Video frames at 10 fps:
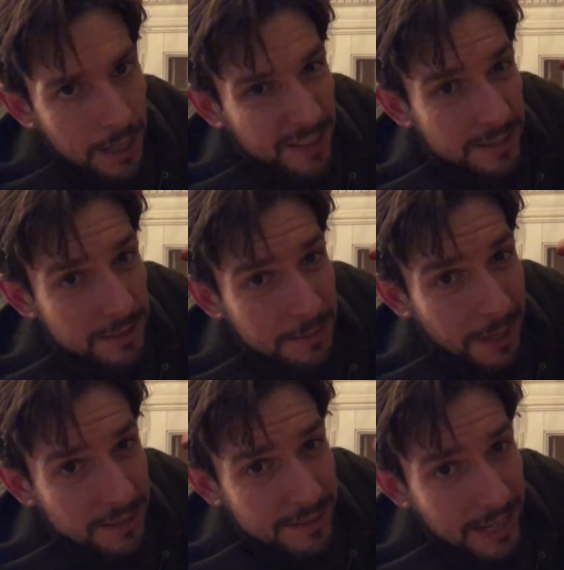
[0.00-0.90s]
This is my
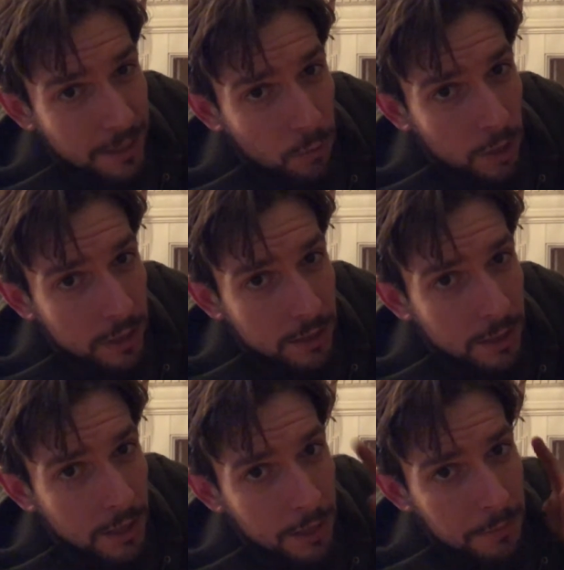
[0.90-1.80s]
second one
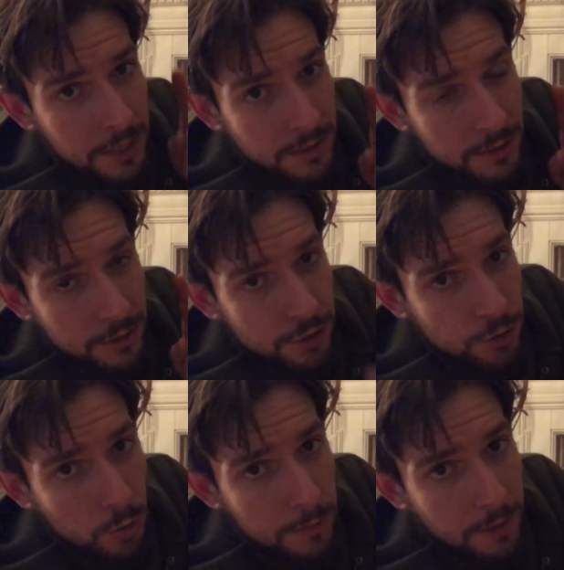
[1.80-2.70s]
because I
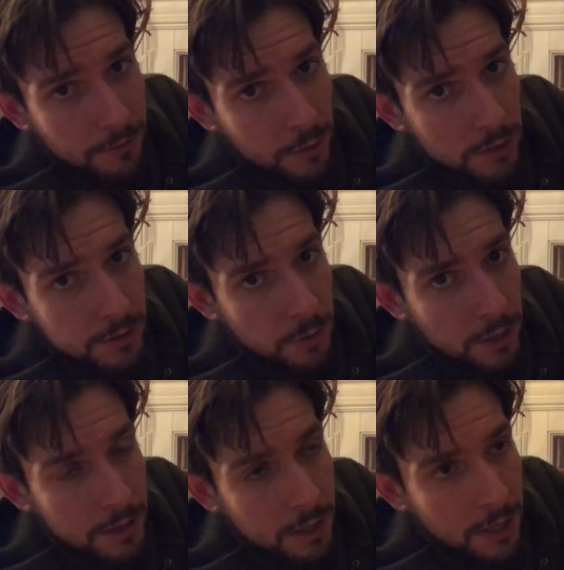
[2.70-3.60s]
destroyed my first one.